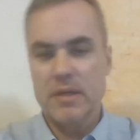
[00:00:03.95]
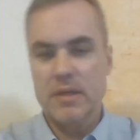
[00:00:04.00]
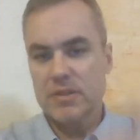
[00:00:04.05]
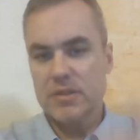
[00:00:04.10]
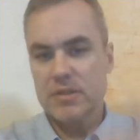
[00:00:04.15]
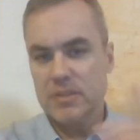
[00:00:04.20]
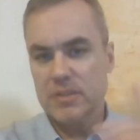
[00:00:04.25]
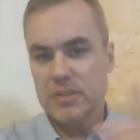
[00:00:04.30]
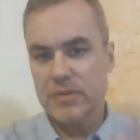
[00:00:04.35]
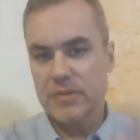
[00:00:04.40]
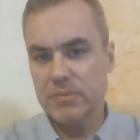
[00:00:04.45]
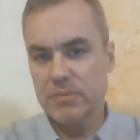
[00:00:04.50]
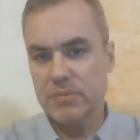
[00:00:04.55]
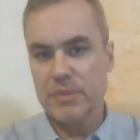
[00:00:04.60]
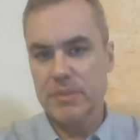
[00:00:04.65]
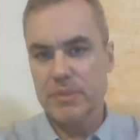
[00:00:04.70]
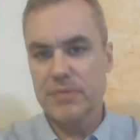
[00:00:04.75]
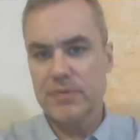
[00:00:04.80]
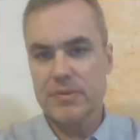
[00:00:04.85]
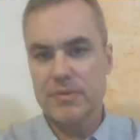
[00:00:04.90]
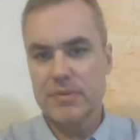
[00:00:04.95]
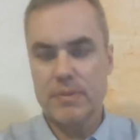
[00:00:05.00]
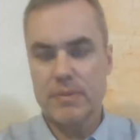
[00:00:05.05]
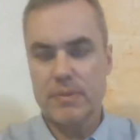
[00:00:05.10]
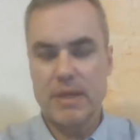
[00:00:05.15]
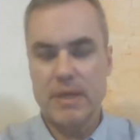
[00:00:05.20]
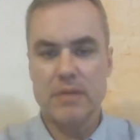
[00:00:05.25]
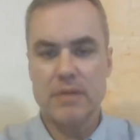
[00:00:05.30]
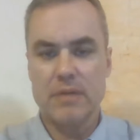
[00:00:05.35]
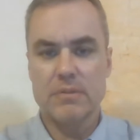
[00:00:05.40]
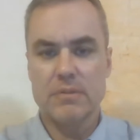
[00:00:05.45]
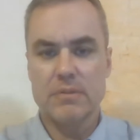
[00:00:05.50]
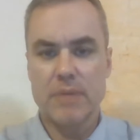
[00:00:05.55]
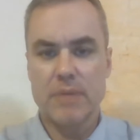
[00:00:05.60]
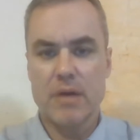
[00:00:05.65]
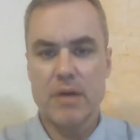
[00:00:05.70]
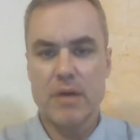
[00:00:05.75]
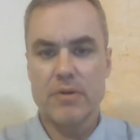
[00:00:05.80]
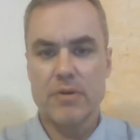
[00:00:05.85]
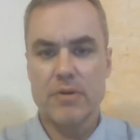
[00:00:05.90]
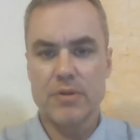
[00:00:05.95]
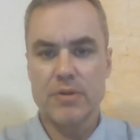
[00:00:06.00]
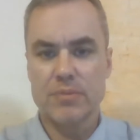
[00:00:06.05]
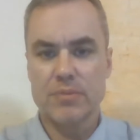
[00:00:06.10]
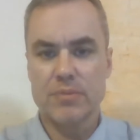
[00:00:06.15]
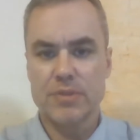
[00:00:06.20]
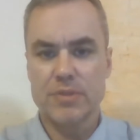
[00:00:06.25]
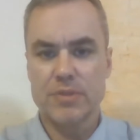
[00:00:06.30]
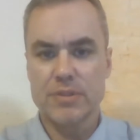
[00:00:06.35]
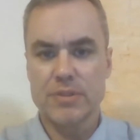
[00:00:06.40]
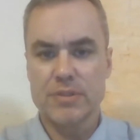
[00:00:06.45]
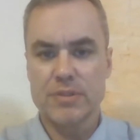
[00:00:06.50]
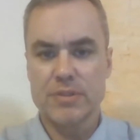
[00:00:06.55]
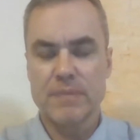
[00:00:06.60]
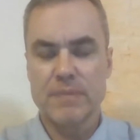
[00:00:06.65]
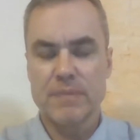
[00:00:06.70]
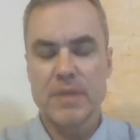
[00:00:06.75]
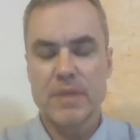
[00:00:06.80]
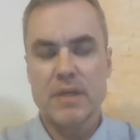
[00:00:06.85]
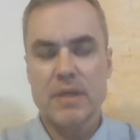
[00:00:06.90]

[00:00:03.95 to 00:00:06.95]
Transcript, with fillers: Here's another myth about myocardial bridges.